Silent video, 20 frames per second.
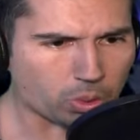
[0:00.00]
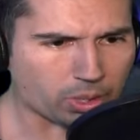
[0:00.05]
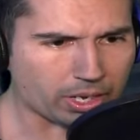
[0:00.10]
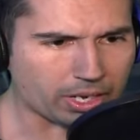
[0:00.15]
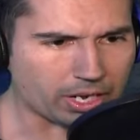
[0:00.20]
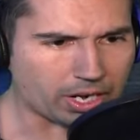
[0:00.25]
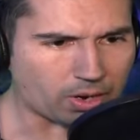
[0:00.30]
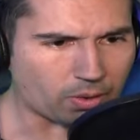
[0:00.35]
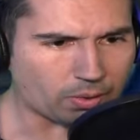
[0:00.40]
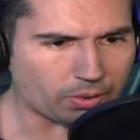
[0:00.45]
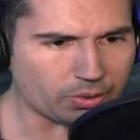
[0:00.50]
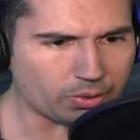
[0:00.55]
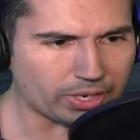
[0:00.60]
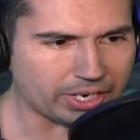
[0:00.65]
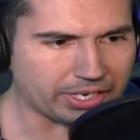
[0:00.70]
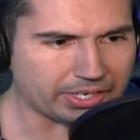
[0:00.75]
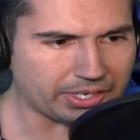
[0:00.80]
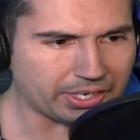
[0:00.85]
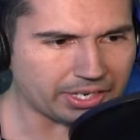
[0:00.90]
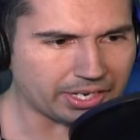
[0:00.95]
Okay, how are
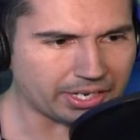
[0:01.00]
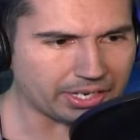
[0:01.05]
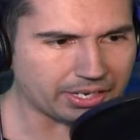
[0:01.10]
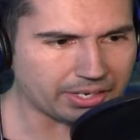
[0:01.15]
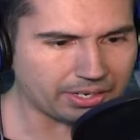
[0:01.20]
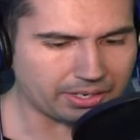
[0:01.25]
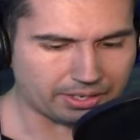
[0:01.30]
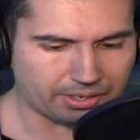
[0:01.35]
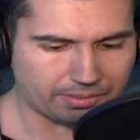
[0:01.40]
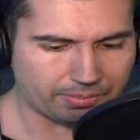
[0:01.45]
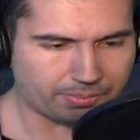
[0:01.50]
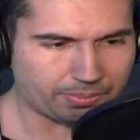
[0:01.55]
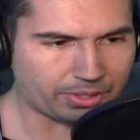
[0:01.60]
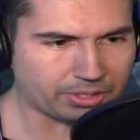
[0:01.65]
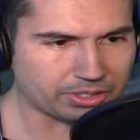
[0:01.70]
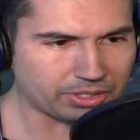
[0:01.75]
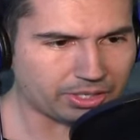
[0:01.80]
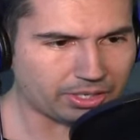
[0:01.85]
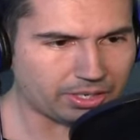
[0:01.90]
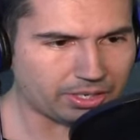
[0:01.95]
you ending it?
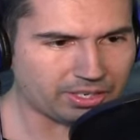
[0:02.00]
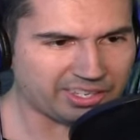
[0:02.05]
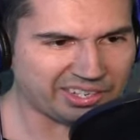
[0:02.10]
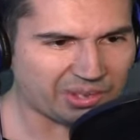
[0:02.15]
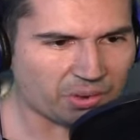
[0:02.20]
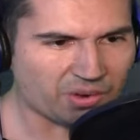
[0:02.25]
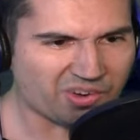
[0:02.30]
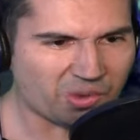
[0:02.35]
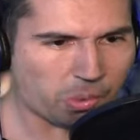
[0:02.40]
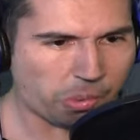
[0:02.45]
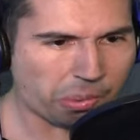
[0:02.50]
Press E.